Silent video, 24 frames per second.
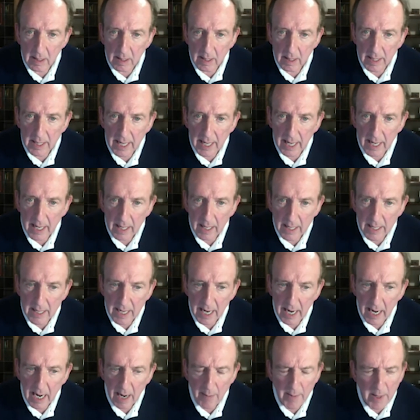What
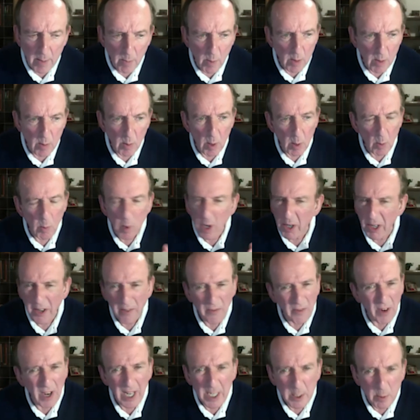
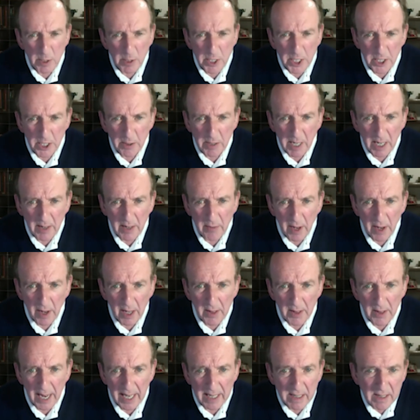advice would you give her
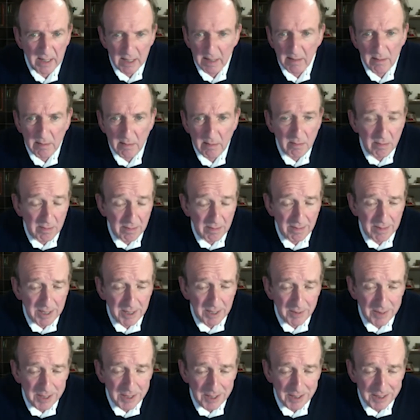then to
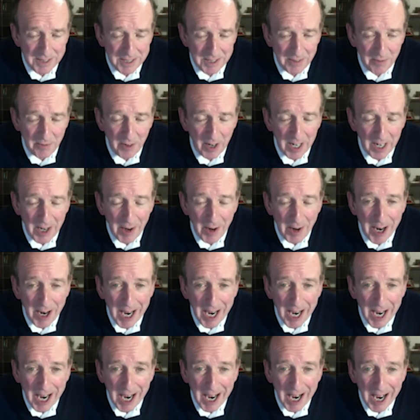follow her
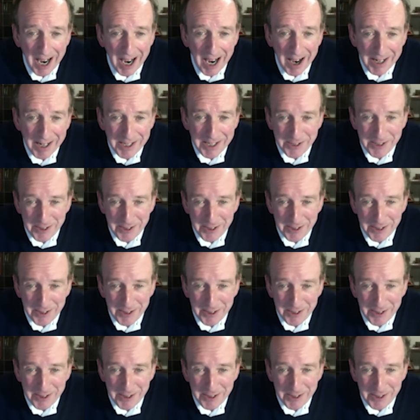heart?